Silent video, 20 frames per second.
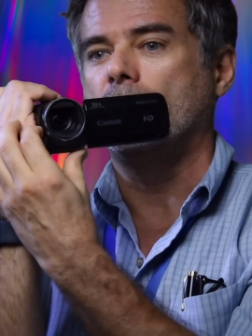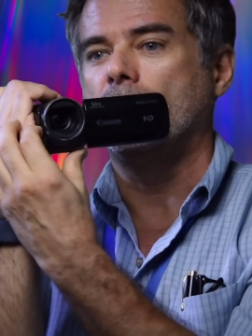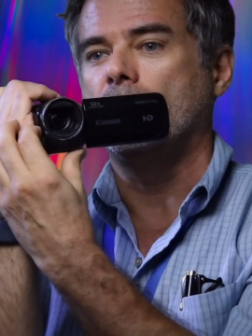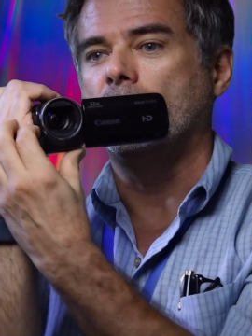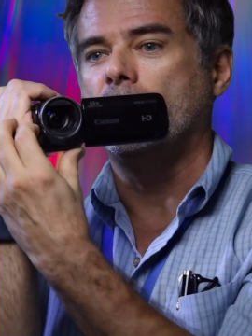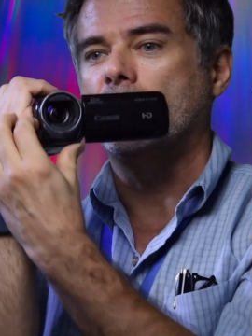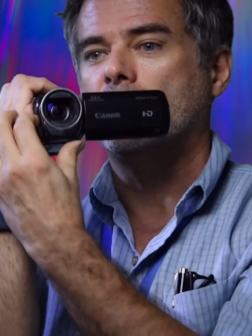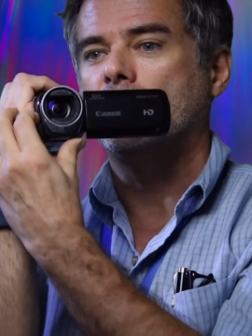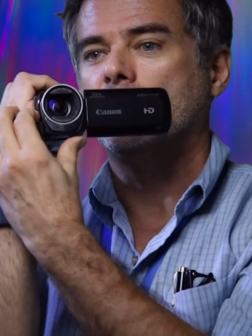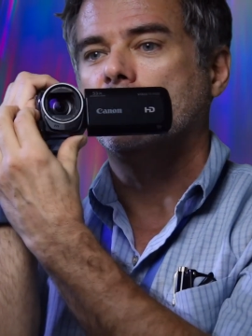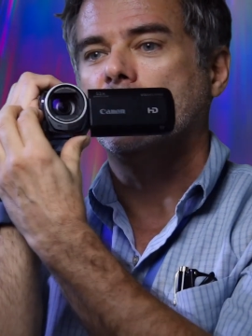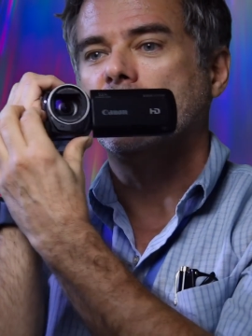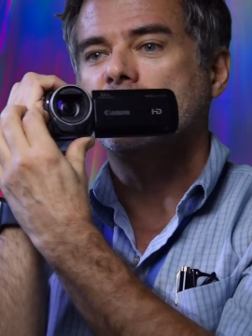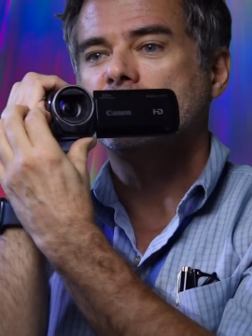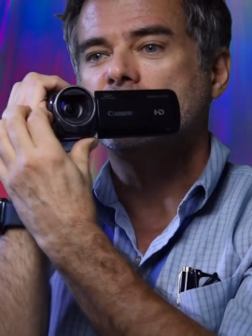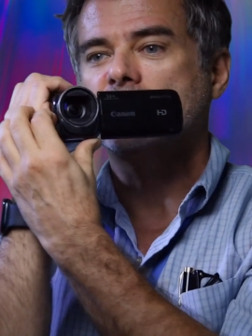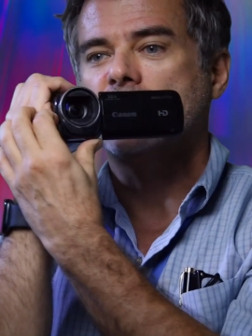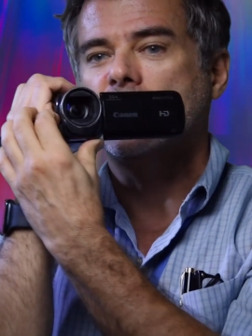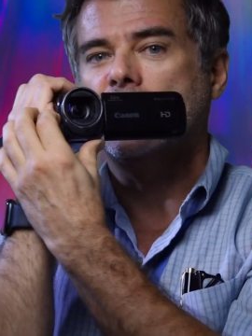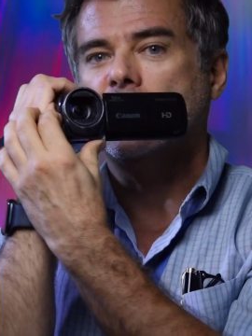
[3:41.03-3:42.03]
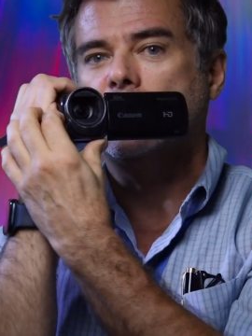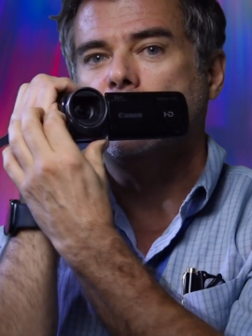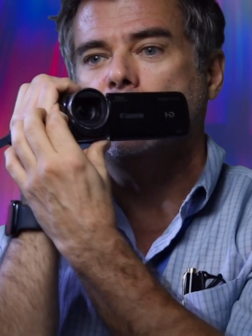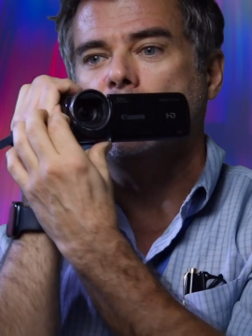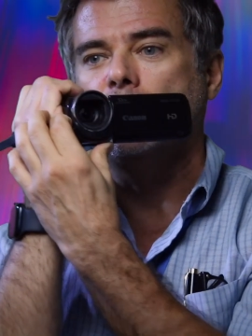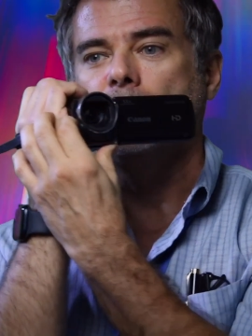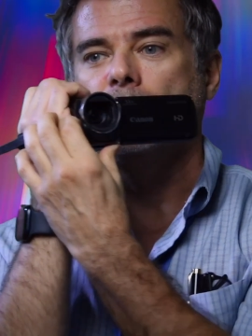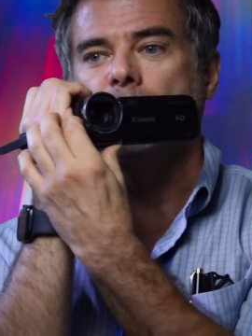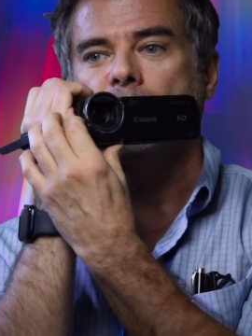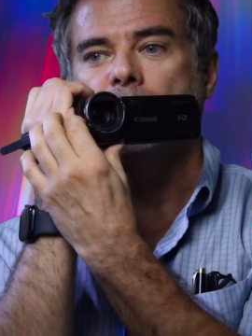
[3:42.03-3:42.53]
little lens cap,
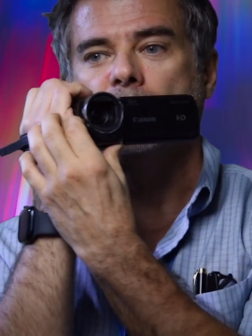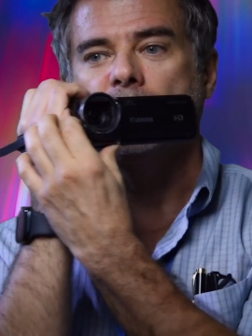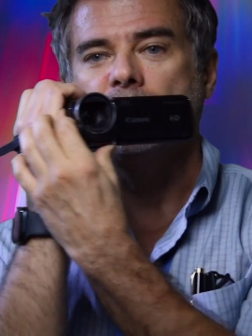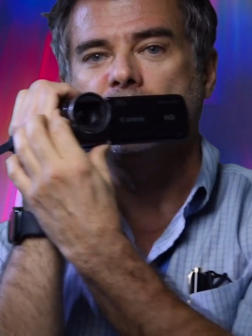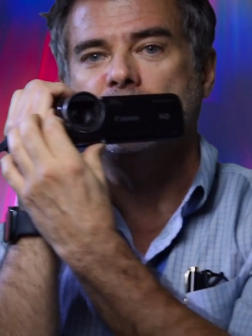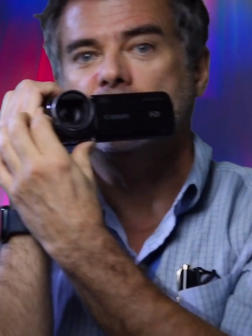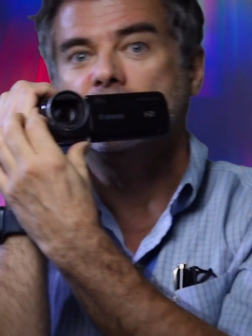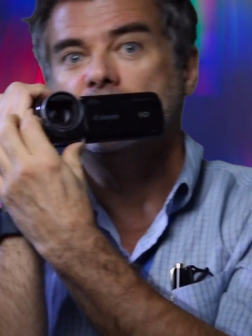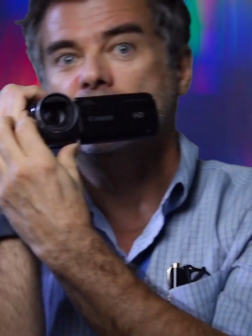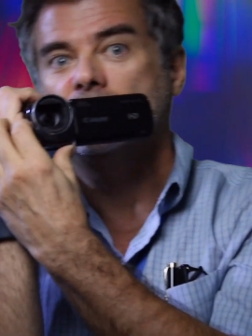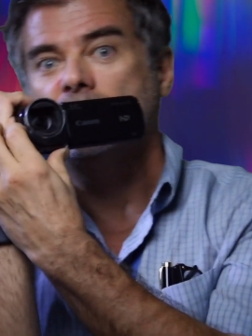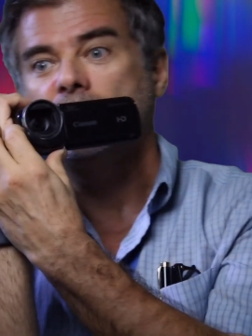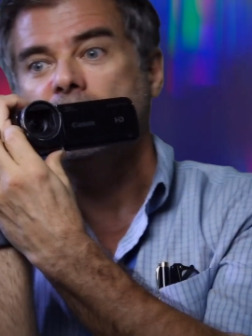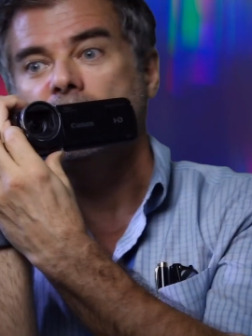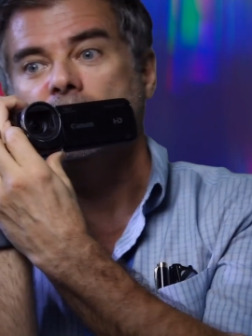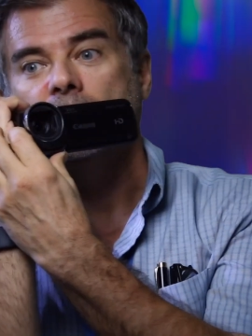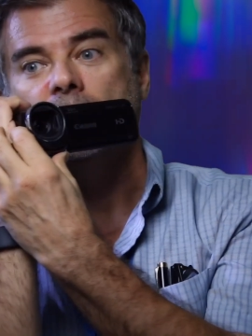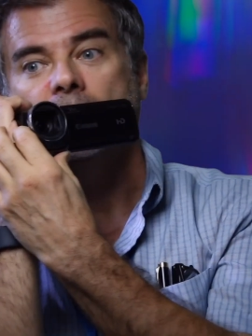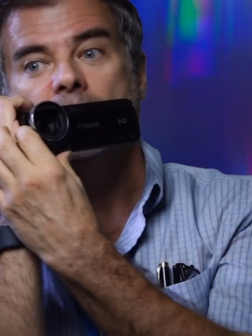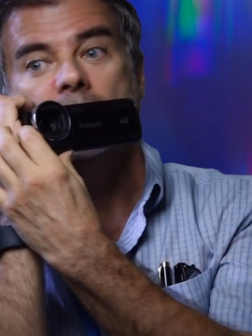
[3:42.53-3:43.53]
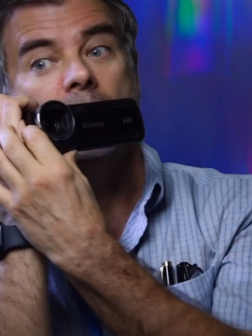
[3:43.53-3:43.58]
as you can see,